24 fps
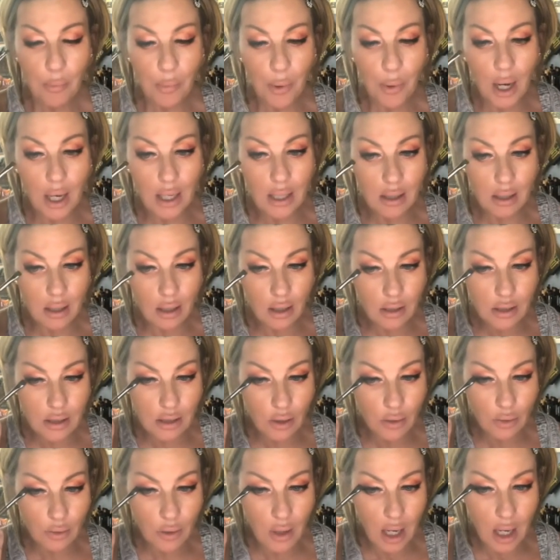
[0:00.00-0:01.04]
but
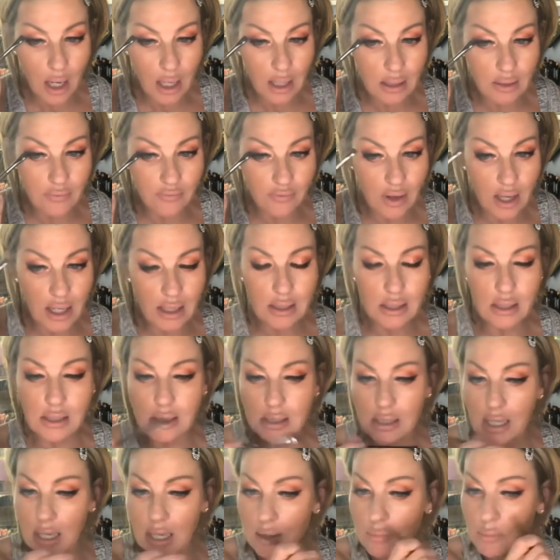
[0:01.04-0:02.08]
also kind of at the
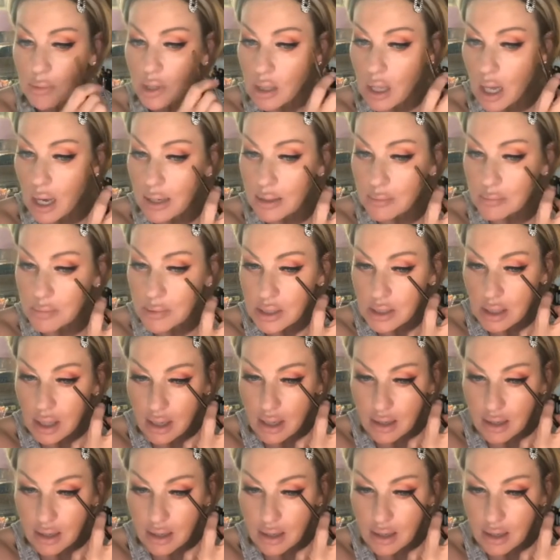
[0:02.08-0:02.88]
same alignment